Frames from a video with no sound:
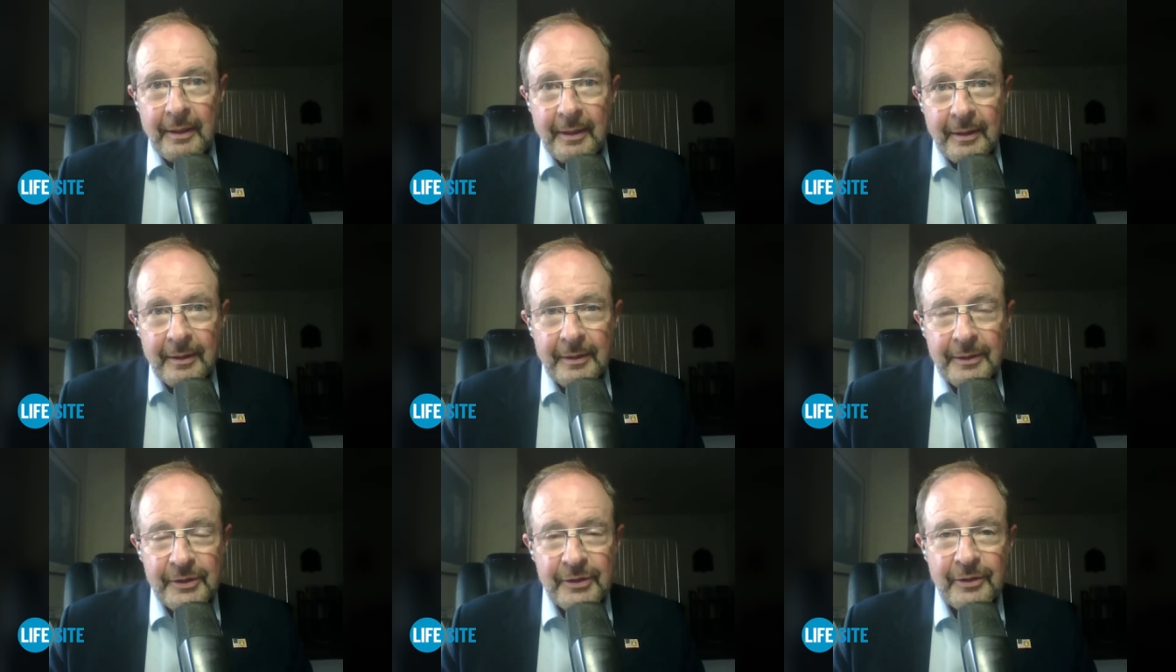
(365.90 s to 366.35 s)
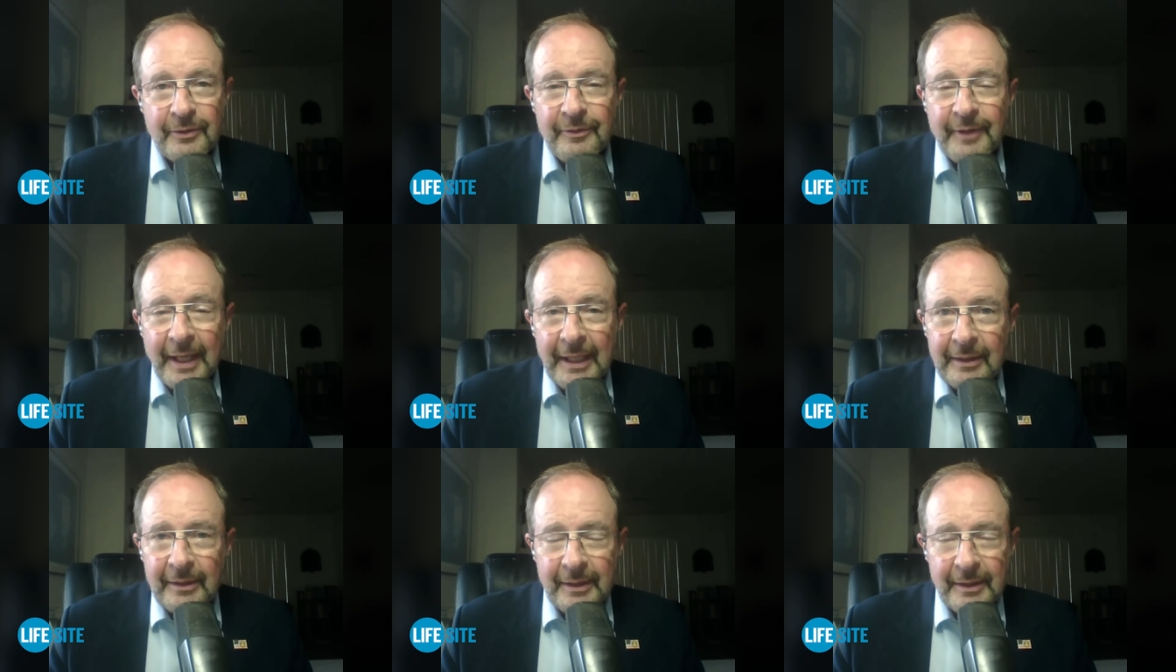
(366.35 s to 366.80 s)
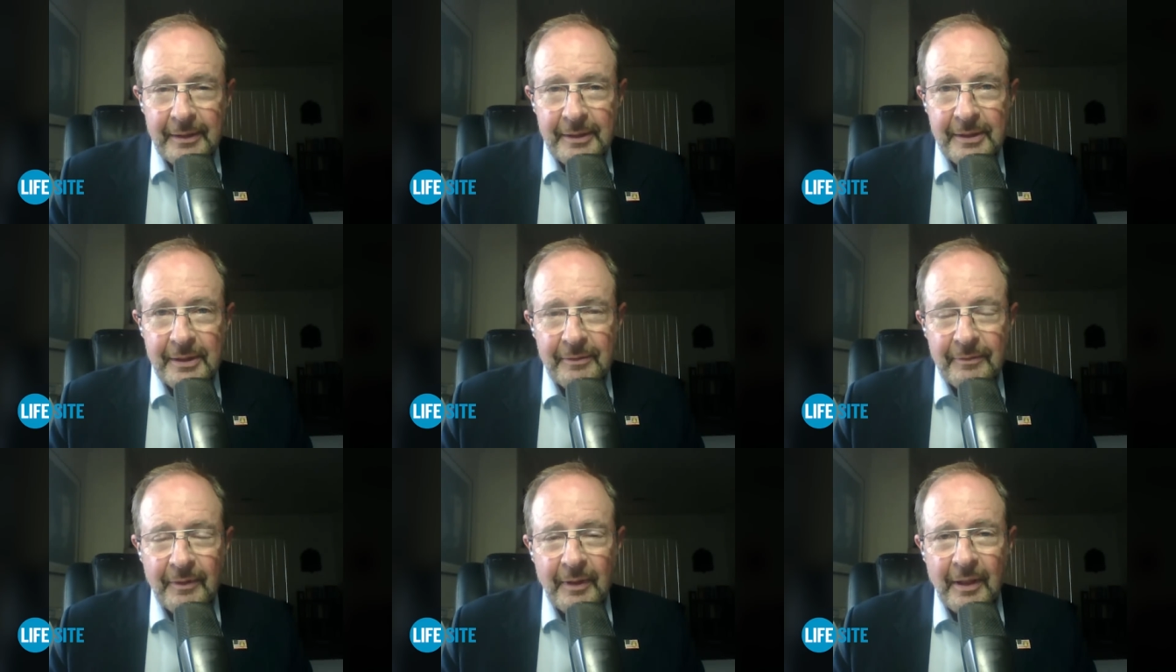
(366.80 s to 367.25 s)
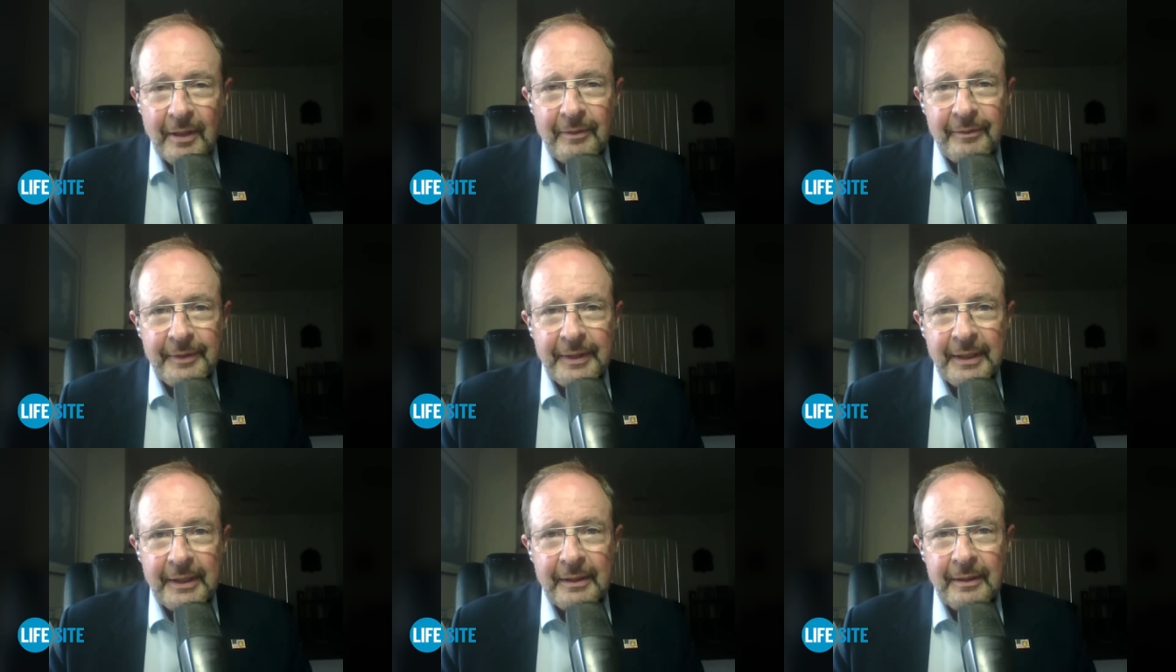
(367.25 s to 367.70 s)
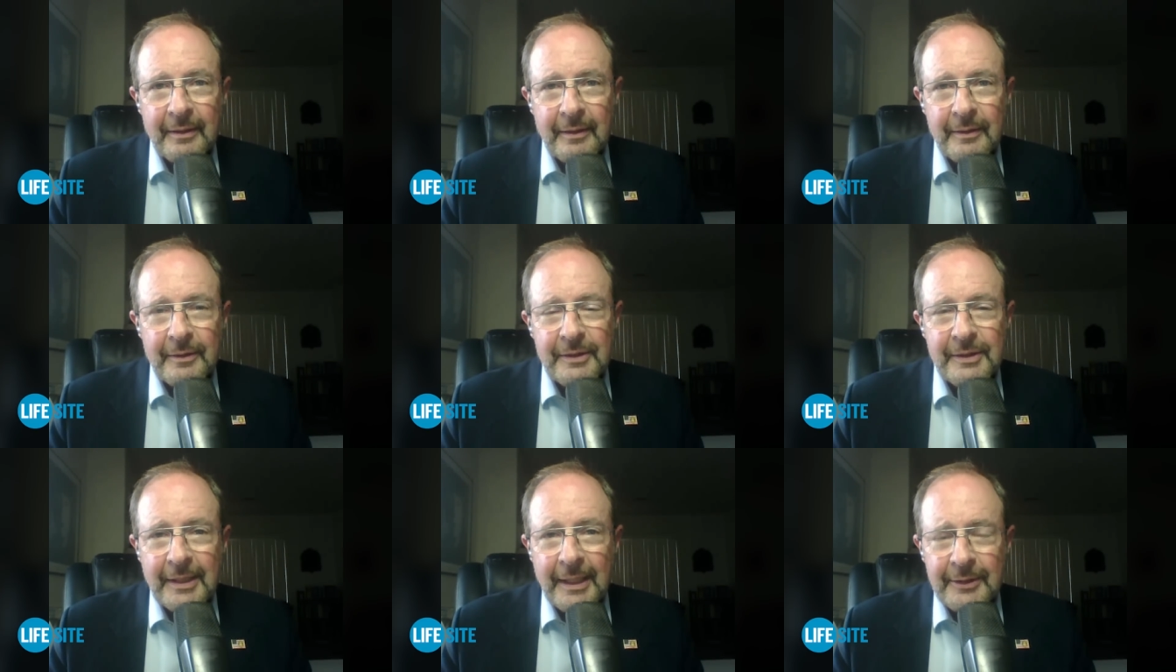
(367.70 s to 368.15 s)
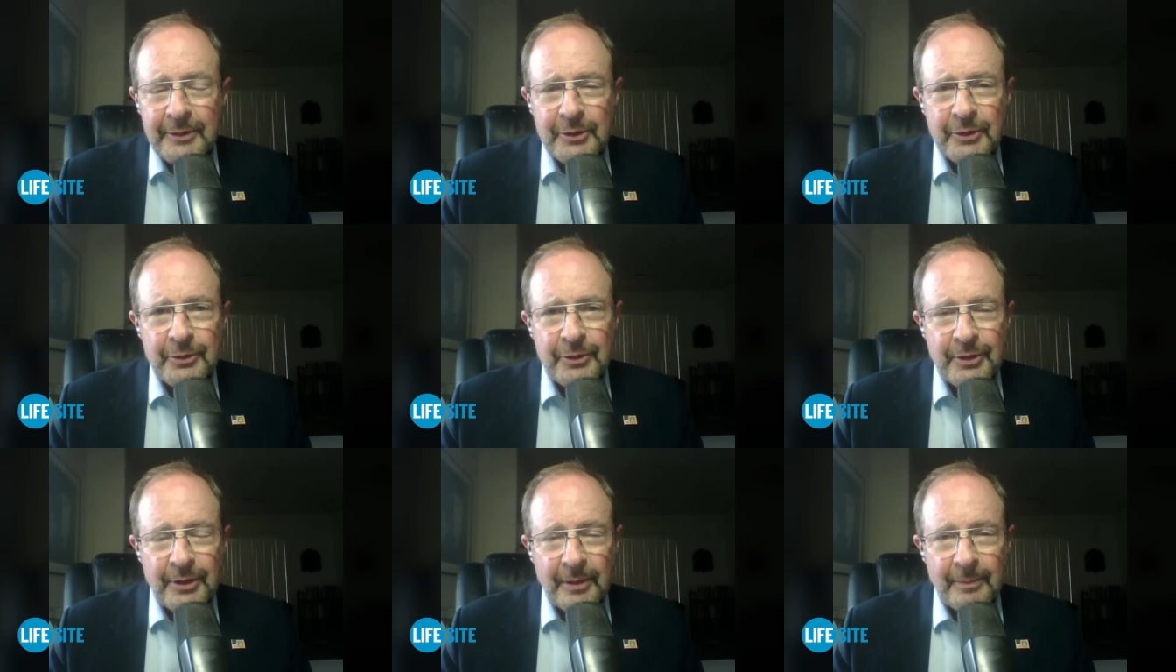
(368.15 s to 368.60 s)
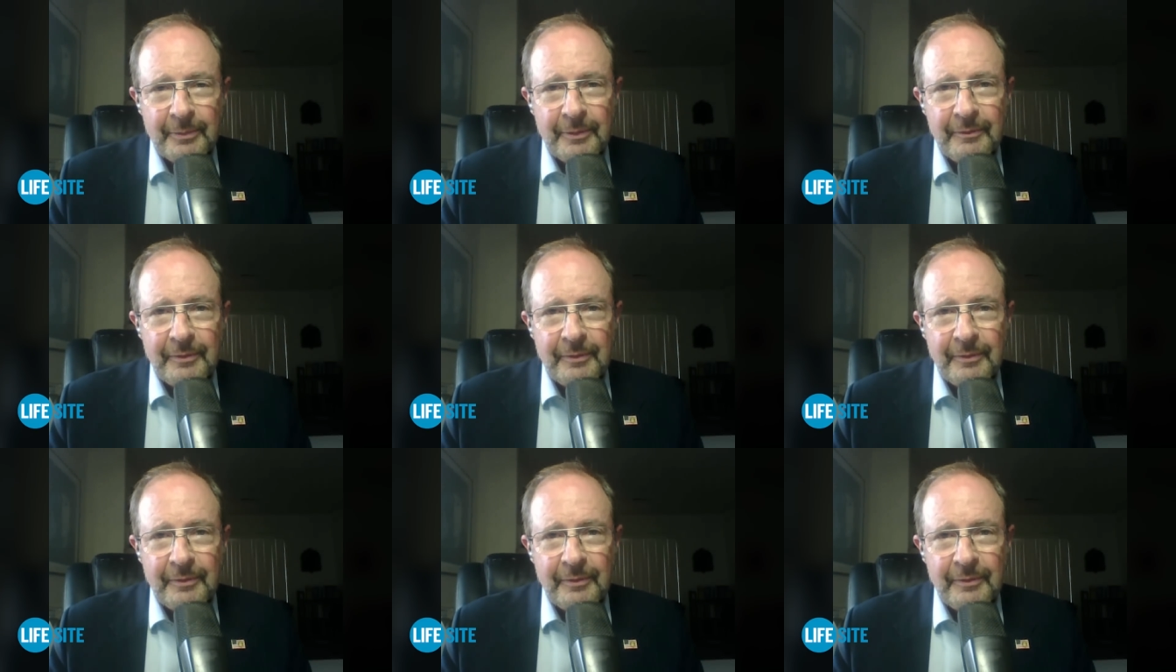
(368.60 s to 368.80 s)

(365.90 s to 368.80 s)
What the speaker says: surveillance, involving censorship,